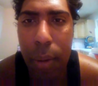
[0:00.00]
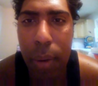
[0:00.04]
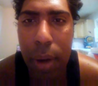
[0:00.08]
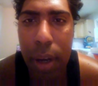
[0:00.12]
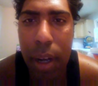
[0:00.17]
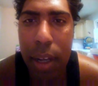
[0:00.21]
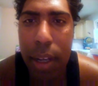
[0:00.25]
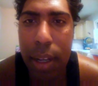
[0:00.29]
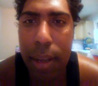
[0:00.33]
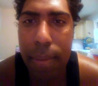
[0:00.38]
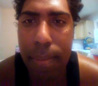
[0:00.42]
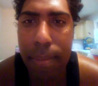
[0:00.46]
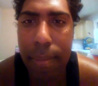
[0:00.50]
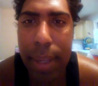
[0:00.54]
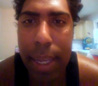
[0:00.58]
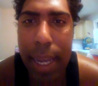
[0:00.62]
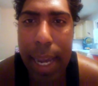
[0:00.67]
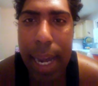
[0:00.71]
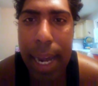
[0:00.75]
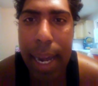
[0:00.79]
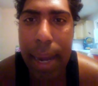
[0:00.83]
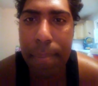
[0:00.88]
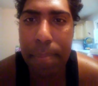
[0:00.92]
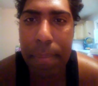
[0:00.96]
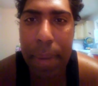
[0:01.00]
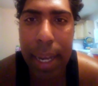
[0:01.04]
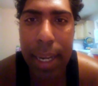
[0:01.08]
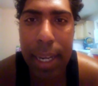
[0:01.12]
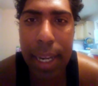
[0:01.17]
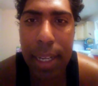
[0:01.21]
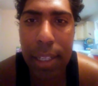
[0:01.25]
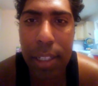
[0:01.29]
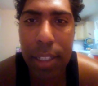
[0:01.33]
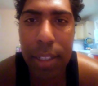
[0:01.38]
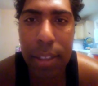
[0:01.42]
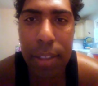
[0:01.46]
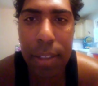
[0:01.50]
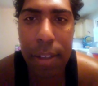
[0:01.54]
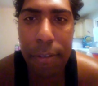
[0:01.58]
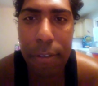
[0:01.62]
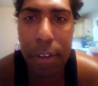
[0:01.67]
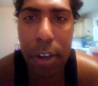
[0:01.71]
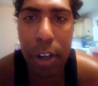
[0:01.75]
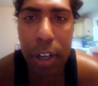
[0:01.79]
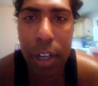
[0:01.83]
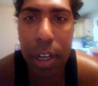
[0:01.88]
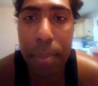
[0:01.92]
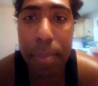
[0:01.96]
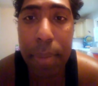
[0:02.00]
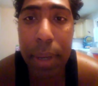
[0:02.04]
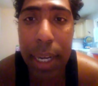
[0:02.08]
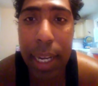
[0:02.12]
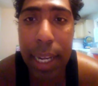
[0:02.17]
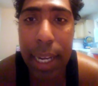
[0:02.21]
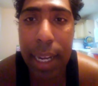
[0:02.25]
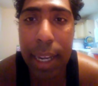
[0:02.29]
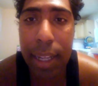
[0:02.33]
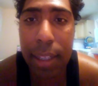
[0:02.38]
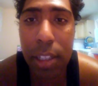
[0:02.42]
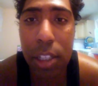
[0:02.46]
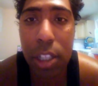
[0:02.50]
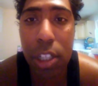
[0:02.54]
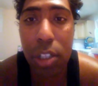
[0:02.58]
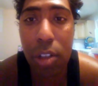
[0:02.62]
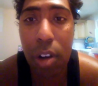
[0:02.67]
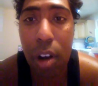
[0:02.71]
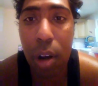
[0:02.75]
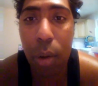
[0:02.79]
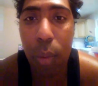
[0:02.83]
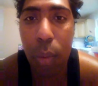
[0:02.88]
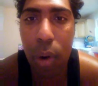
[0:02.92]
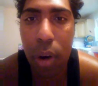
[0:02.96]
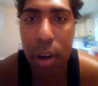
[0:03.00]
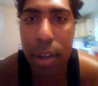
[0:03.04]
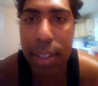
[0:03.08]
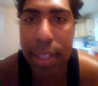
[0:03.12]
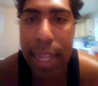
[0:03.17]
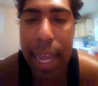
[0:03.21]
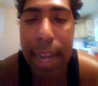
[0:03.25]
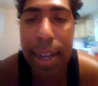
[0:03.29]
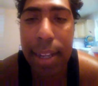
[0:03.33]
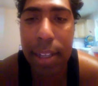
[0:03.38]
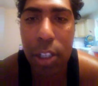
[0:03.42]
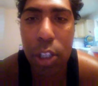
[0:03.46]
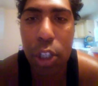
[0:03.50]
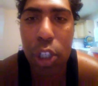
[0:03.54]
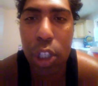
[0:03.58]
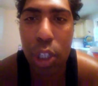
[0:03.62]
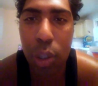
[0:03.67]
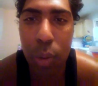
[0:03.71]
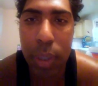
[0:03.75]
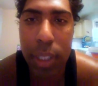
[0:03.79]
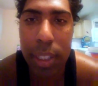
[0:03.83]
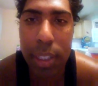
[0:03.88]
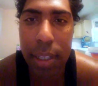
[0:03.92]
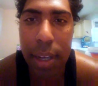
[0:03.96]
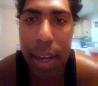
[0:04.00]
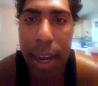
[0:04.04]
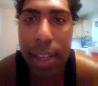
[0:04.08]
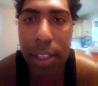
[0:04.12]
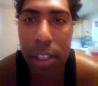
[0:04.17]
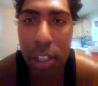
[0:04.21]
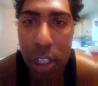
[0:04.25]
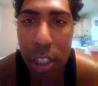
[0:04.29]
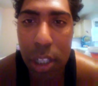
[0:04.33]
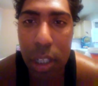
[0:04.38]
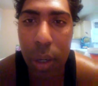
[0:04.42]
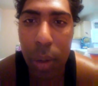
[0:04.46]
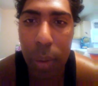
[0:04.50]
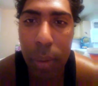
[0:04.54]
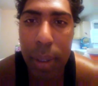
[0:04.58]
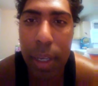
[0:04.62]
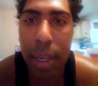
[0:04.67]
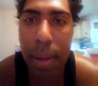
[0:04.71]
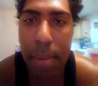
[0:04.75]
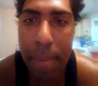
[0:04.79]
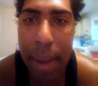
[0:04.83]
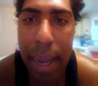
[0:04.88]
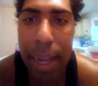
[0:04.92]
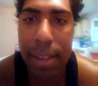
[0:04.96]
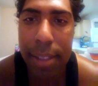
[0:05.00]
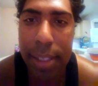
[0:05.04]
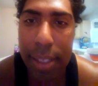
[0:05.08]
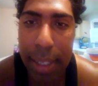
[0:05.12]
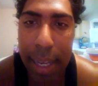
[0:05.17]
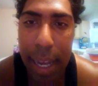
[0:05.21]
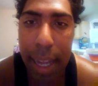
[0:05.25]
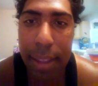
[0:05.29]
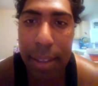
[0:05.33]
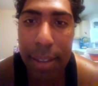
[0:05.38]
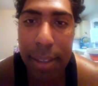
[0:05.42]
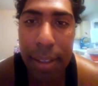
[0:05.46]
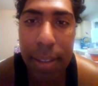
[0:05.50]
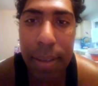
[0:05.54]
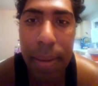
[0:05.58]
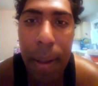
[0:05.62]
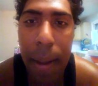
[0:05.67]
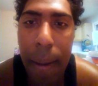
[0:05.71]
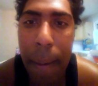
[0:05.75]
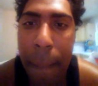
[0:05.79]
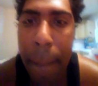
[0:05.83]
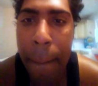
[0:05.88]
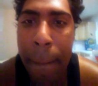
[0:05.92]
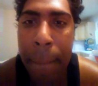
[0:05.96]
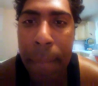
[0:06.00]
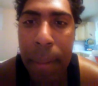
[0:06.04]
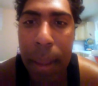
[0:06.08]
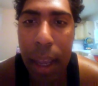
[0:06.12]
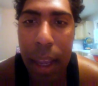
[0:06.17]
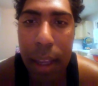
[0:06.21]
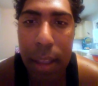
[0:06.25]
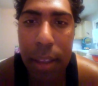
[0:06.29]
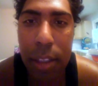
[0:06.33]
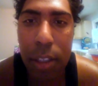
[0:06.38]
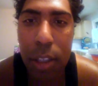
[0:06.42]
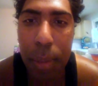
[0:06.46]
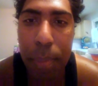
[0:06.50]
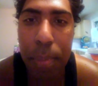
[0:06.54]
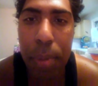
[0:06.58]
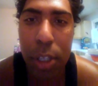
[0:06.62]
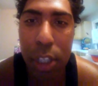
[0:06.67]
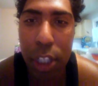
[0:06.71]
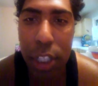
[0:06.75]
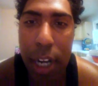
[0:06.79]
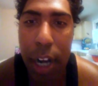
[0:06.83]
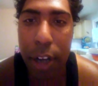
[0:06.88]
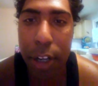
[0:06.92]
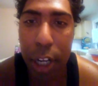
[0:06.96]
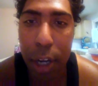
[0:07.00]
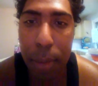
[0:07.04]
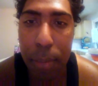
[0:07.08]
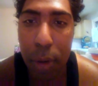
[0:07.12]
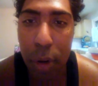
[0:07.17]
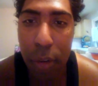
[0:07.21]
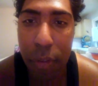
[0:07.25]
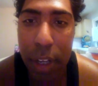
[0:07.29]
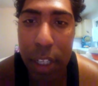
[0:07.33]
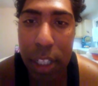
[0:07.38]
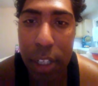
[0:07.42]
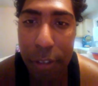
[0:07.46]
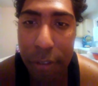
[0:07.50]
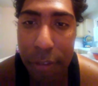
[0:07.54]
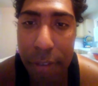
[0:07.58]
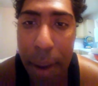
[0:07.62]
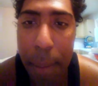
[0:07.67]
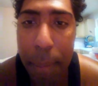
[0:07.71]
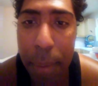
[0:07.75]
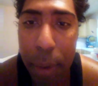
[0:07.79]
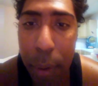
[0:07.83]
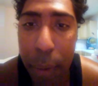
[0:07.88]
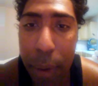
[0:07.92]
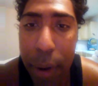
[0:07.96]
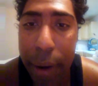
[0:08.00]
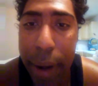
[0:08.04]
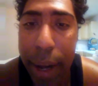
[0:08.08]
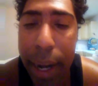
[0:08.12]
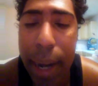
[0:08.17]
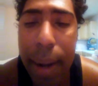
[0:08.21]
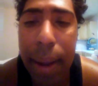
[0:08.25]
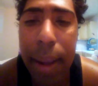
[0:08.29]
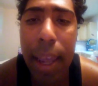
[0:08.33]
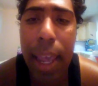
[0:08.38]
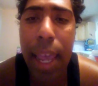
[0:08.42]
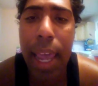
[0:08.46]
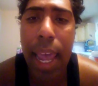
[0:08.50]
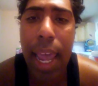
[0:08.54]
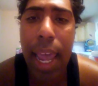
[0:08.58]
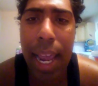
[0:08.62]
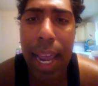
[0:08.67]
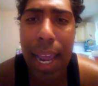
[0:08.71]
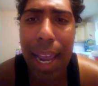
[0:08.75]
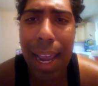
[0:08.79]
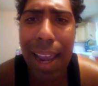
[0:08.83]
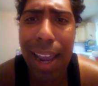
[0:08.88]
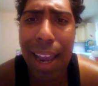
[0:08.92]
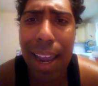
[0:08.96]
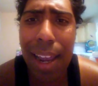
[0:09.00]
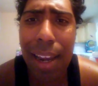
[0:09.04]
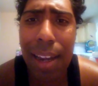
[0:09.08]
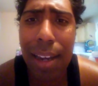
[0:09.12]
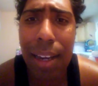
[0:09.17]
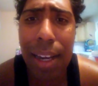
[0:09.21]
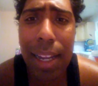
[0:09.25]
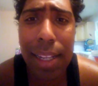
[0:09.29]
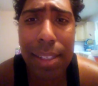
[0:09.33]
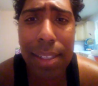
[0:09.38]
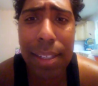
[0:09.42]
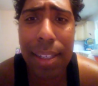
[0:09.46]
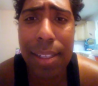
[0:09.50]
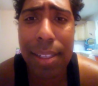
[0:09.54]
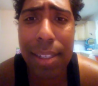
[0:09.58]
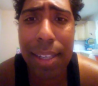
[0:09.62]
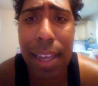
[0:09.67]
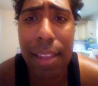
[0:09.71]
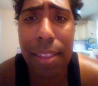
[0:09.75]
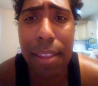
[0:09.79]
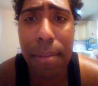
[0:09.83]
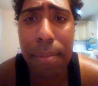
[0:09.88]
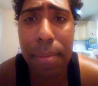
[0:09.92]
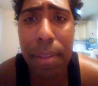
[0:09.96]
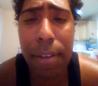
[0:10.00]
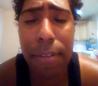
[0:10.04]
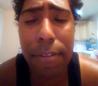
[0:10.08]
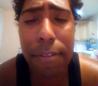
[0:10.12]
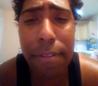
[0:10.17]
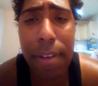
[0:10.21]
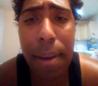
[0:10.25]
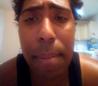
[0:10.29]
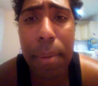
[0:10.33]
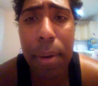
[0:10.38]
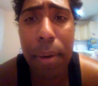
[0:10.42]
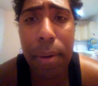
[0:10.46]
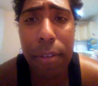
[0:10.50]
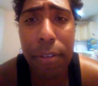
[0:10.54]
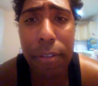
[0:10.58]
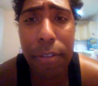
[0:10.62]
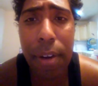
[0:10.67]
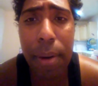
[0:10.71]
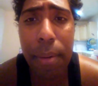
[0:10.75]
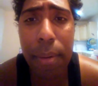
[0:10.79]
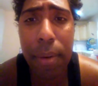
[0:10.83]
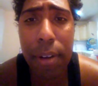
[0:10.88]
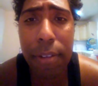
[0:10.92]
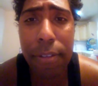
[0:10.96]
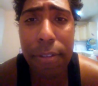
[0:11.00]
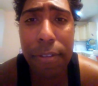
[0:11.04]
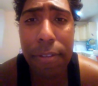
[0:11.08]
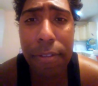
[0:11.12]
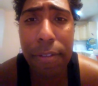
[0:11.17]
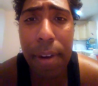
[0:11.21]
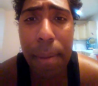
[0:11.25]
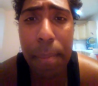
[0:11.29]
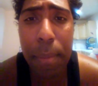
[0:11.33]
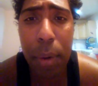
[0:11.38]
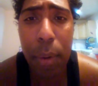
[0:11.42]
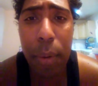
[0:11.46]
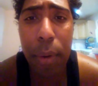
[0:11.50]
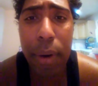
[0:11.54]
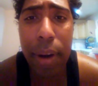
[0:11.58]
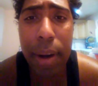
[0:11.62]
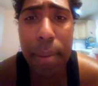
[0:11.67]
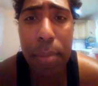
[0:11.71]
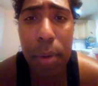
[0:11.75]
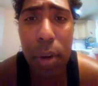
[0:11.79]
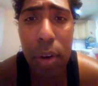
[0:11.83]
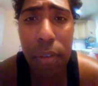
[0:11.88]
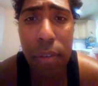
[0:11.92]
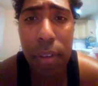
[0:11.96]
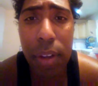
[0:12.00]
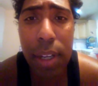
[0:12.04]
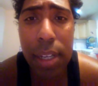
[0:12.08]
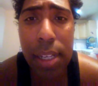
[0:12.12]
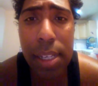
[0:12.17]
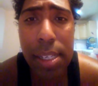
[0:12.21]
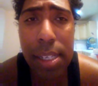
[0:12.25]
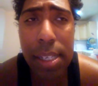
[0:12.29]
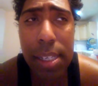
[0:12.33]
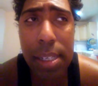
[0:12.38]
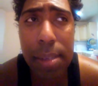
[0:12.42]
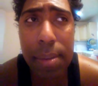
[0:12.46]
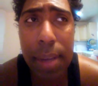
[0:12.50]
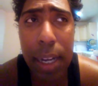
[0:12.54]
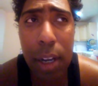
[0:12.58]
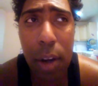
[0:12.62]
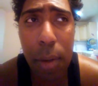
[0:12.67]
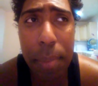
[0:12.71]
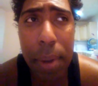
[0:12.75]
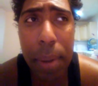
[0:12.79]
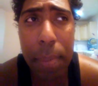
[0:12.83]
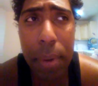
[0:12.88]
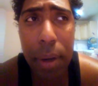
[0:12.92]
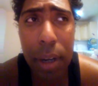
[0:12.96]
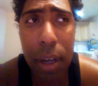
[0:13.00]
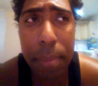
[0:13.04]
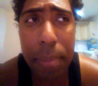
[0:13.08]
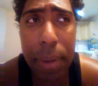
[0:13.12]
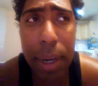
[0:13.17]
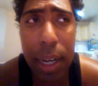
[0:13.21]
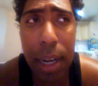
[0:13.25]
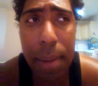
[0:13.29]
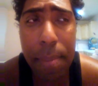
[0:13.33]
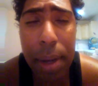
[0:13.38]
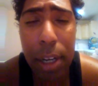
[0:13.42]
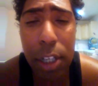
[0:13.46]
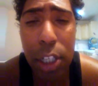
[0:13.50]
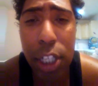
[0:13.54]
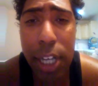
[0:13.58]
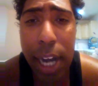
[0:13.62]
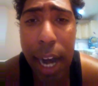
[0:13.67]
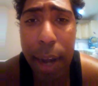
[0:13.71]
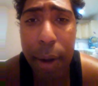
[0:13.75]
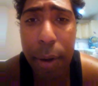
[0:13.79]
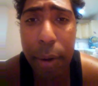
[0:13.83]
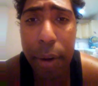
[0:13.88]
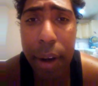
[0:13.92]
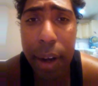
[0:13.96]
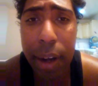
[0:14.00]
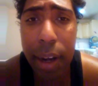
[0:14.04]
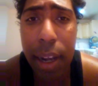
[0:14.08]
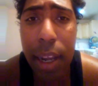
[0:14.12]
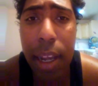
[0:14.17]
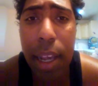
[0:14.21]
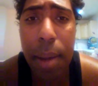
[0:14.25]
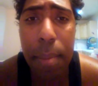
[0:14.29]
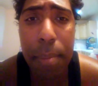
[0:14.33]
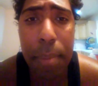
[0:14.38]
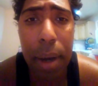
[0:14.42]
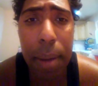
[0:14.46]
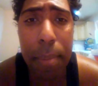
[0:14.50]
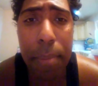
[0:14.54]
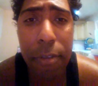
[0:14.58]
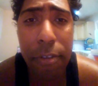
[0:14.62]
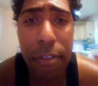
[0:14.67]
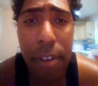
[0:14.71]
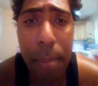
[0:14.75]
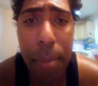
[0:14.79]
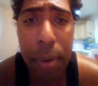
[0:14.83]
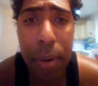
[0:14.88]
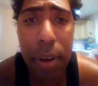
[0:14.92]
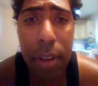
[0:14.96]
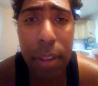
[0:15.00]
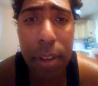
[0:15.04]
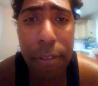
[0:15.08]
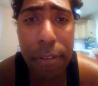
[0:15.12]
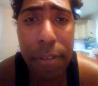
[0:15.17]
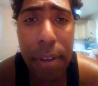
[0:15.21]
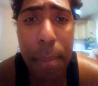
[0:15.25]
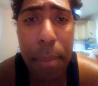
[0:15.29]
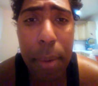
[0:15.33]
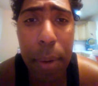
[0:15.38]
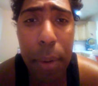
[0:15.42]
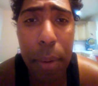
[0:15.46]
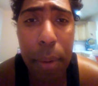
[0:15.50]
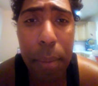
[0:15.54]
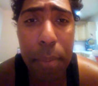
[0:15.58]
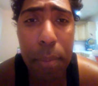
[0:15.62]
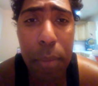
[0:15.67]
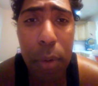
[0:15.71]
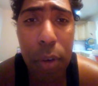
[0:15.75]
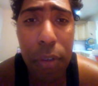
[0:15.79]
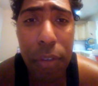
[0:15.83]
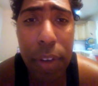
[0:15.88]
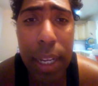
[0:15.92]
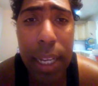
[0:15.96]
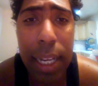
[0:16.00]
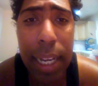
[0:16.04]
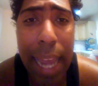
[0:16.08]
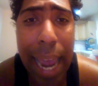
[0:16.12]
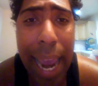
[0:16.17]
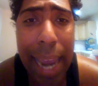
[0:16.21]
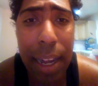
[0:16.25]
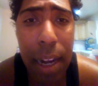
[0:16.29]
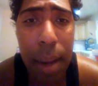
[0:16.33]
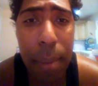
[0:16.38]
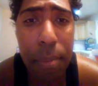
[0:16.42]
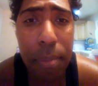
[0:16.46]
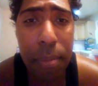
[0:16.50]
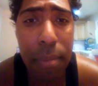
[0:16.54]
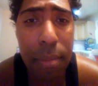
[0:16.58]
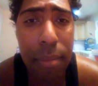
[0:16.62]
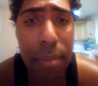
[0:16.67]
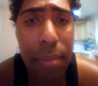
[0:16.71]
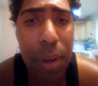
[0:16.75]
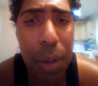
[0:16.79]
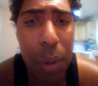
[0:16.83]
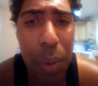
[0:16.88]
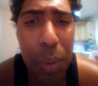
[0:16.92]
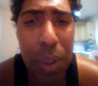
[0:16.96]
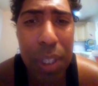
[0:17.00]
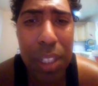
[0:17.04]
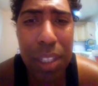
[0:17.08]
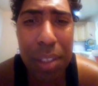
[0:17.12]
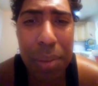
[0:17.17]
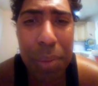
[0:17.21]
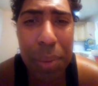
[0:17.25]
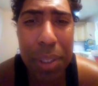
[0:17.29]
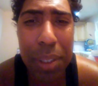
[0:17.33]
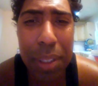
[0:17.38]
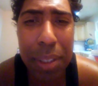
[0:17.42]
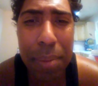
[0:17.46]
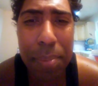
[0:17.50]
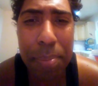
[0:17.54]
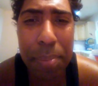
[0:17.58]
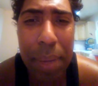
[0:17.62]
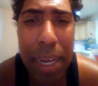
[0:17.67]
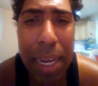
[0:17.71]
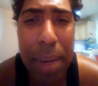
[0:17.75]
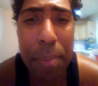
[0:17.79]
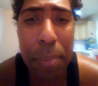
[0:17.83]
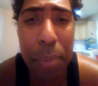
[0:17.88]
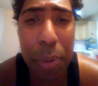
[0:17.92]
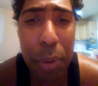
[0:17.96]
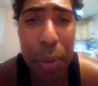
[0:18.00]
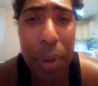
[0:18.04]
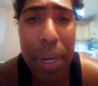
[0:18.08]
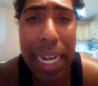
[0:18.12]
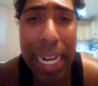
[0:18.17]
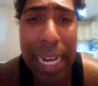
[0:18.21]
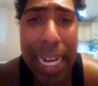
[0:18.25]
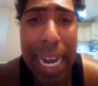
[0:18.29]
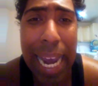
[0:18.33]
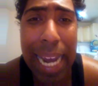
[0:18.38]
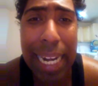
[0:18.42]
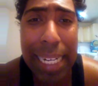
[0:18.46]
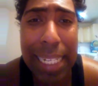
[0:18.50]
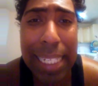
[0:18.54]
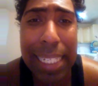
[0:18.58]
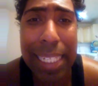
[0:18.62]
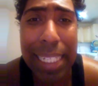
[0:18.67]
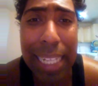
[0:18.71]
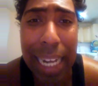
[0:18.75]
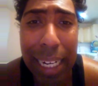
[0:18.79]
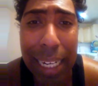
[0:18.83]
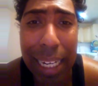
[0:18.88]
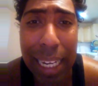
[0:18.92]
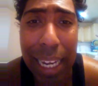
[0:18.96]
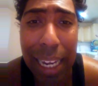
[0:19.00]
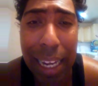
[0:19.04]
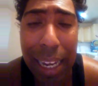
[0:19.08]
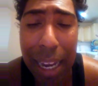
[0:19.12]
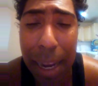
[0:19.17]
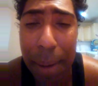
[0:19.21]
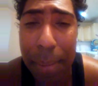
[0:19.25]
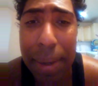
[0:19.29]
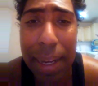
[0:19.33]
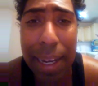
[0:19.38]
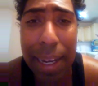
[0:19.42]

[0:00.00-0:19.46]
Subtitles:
Well, yeah, I guess if you're competing against Star Wars, that is suicide, so it makes sense to push down your movie to February. And let's just say that the February movies, I know people complain about January, but the February movie lineup was being pretty kind of sucky.